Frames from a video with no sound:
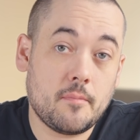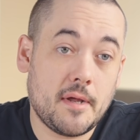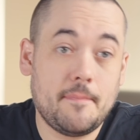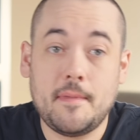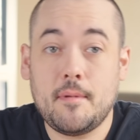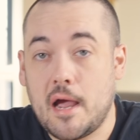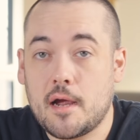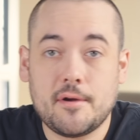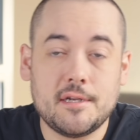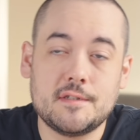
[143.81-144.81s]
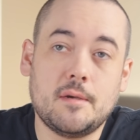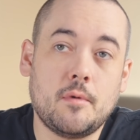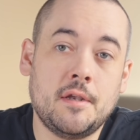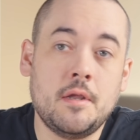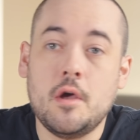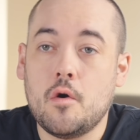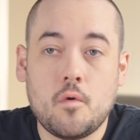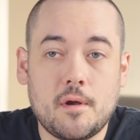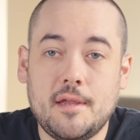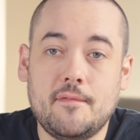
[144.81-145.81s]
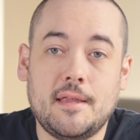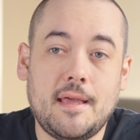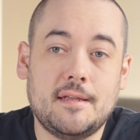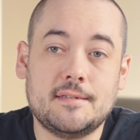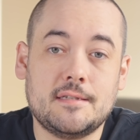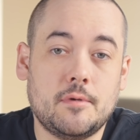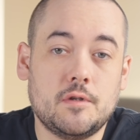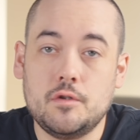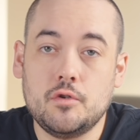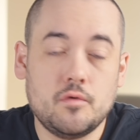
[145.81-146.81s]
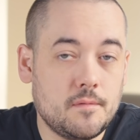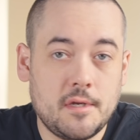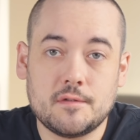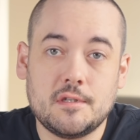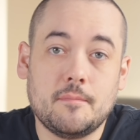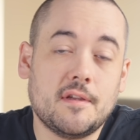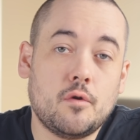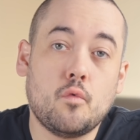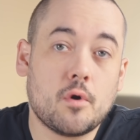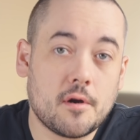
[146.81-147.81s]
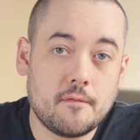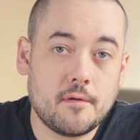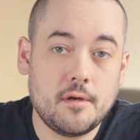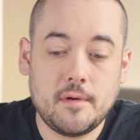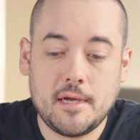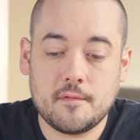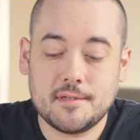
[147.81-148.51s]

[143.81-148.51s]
but maybe hiring someone or even getting someone to do, you know, some little work for you here.